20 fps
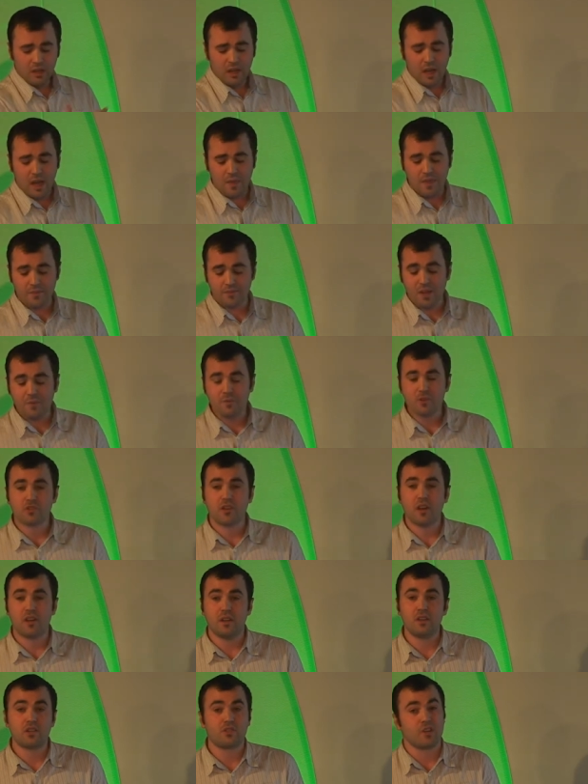And they've
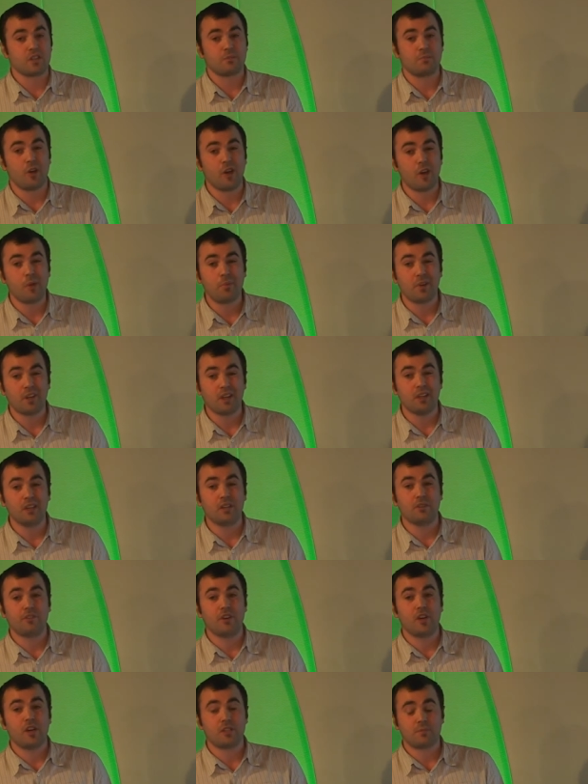demonstrated interest by opening it in the
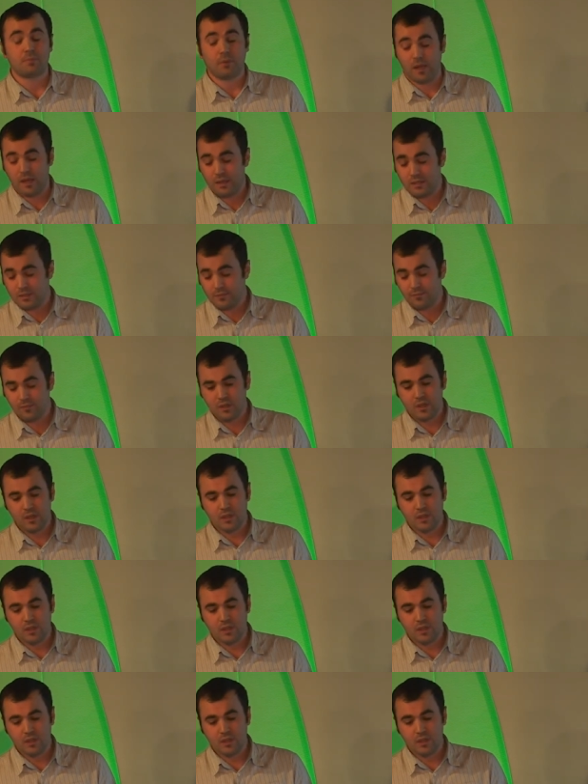first place.